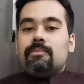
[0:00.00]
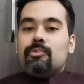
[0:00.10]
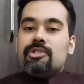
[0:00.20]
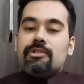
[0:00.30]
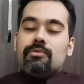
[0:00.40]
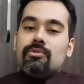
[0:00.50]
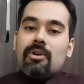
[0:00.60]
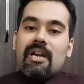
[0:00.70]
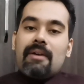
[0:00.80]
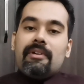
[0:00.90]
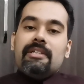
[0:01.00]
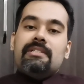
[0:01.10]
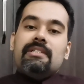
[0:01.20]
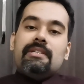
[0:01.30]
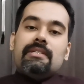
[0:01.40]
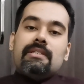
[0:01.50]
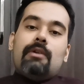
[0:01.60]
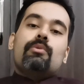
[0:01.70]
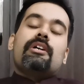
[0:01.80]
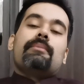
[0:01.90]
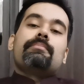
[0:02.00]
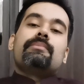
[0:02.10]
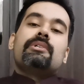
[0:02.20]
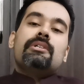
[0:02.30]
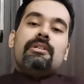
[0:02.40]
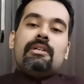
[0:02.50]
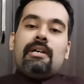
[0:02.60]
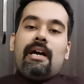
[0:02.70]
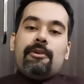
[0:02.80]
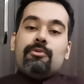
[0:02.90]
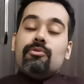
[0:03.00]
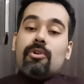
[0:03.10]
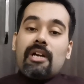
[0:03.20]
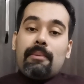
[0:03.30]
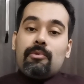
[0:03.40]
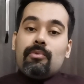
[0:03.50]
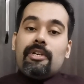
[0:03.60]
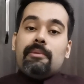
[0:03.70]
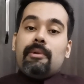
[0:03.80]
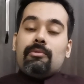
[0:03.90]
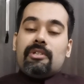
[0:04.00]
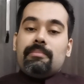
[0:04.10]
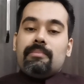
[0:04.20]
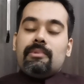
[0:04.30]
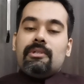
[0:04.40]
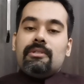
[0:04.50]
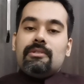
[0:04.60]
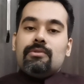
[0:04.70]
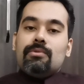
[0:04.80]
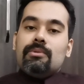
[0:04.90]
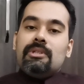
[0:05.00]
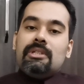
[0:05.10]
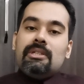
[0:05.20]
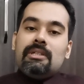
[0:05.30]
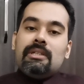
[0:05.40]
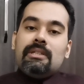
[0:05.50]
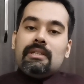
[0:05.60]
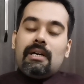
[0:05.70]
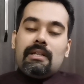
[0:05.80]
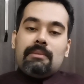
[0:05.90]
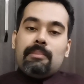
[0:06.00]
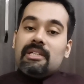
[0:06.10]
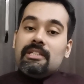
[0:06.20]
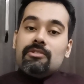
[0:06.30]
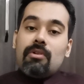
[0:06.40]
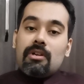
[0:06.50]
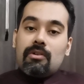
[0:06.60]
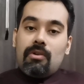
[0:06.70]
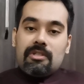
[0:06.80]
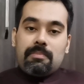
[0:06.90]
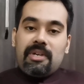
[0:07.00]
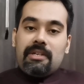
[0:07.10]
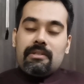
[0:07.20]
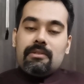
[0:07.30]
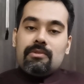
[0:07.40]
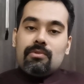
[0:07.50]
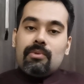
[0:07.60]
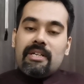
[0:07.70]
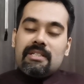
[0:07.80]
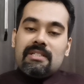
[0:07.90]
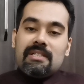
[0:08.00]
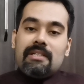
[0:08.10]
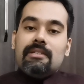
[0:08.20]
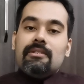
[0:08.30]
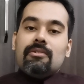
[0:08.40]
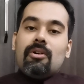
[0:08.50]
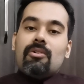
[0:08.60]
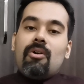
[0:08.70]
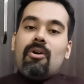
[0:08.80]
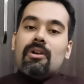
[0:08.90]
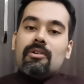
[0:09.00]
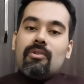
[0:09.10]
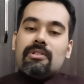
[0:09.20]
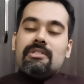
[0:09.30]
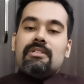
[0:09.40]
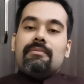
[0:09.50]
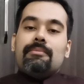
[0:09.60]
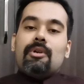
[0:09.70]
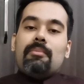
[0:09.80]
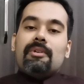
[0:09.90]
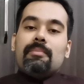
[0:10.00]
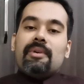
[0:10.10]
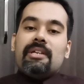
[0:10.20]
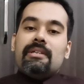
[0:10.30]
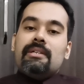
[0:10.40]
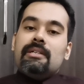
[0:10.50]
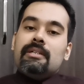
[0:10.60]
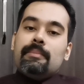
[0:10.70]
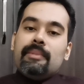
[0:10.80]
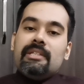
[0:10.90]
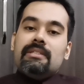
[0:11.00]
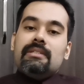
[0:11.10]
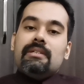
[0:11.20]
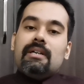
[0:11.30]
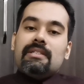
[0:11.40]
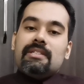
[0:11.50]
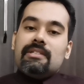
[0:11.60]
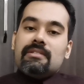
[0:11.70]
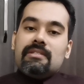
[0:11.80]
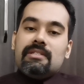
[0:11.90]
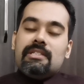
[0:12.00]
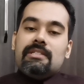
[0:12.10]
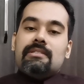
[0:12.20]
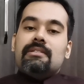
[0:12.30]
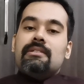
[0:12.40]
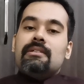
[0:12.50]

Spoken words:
which do not have any serious outcome, and you do not have to worry about them. So but these all cause pain. So as I said, not all causes of abdominal pain mean a serious disease.